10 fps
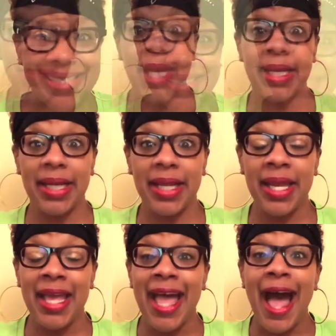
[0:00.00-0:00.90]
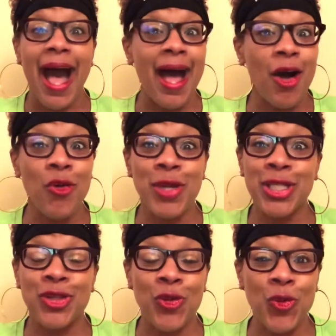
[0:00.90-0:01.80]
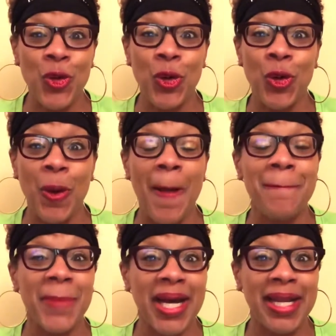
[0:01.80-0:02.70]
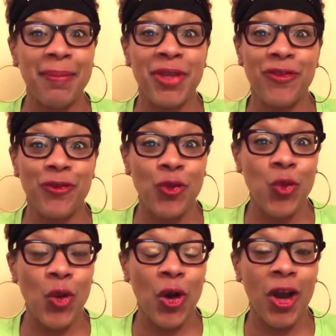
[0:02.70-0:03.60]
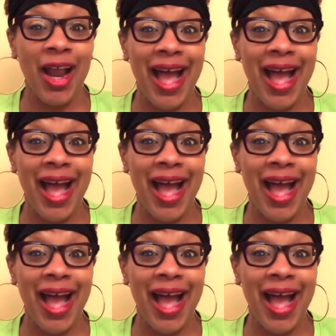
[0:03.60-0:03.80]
Money. I always order money before